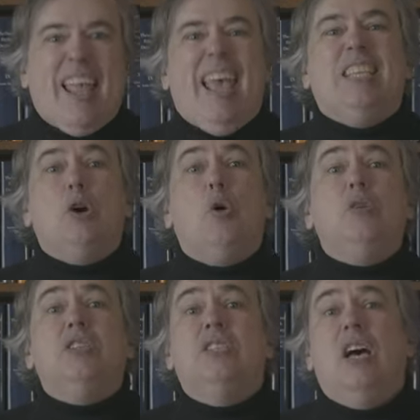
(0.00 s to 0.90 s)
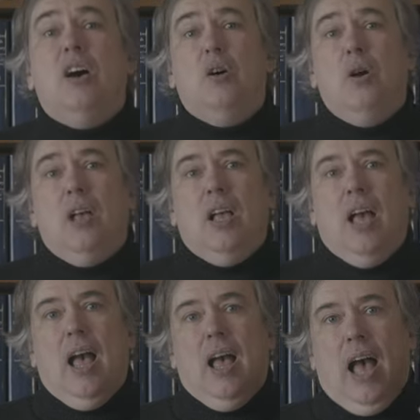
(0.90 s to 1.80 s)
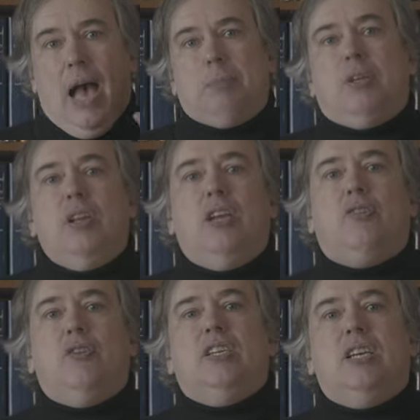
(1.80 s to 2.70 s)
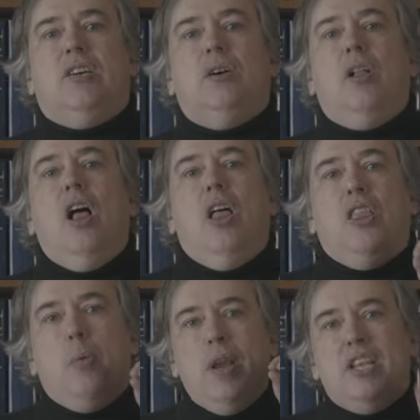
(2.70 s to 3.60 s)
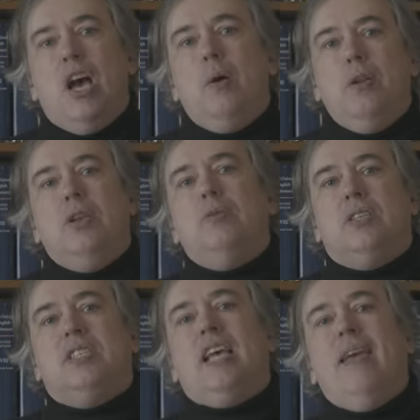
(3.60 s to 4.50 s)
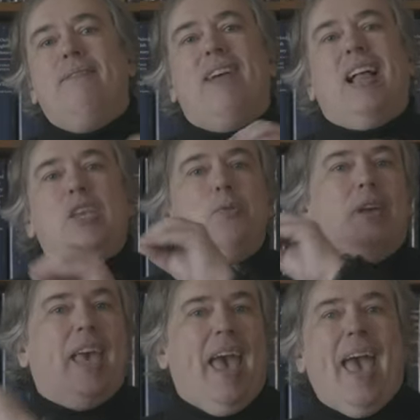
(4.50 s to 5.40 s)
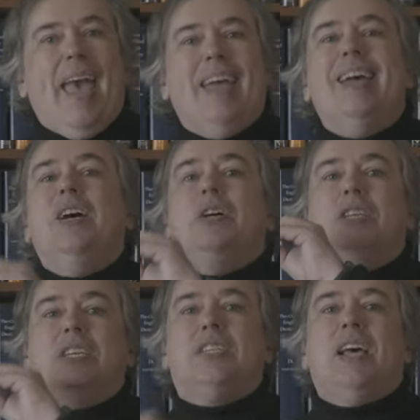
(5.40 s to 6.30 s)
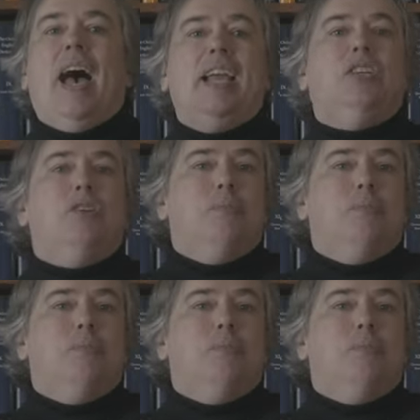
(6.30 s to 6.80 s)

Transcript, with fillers: It's also absolutely critical that we don't use the same value K to sign two